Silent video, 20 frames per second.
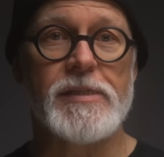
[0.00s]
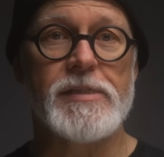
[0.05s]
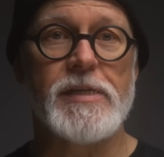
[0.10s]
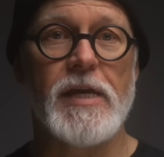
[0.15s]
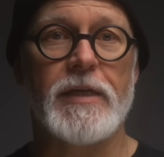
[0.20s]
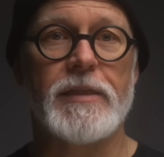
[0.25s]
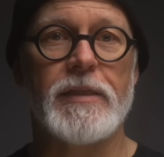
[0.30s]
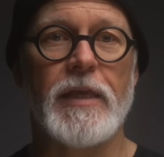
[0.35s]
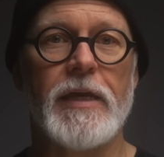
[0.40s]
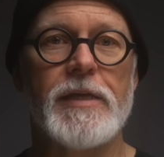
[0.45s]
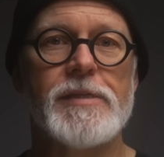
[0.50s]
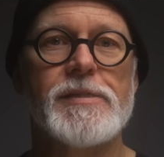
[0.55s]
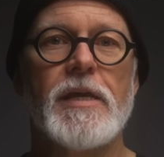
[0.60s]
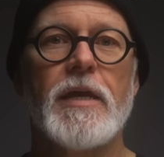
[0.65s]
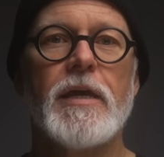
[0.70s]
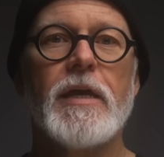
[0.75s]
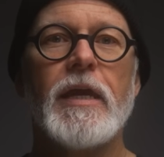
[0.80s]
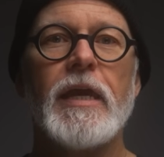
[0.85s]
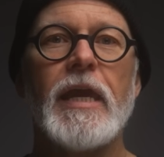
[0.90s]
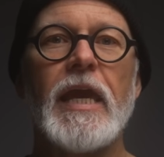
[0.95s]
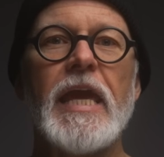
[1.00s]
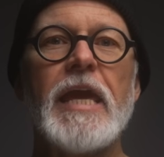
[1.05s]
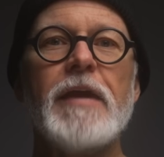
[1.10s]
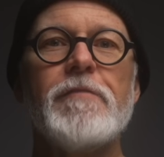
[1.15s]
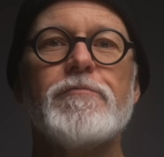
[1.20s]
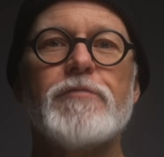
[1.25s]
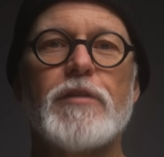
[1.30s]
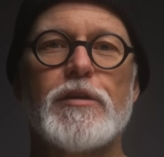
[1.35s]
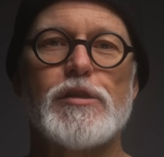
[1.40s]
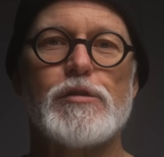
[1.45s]
techniques,
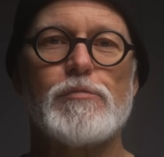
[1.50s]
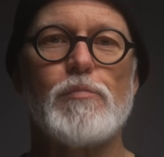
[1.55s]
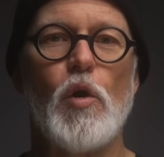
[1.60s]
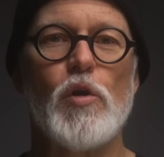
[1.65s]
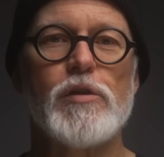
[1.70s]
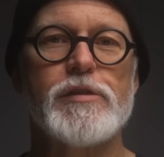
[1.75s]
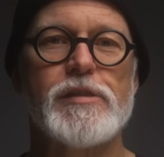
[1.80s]
even a small